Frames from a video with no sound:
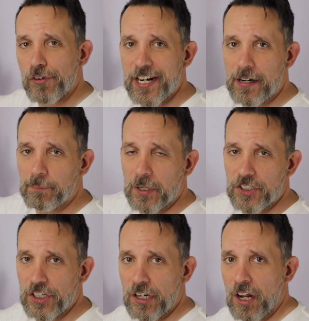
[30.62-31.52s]
write out
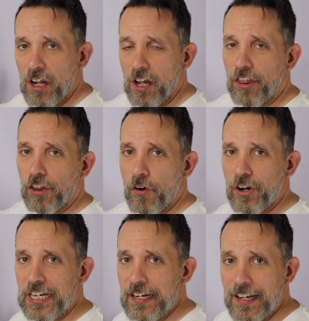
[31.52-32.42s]
budget,
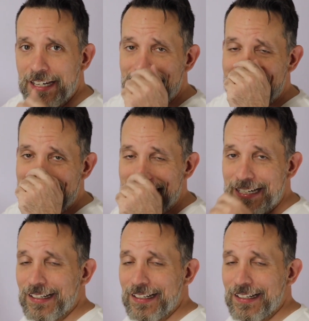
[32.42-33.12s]
authority, need,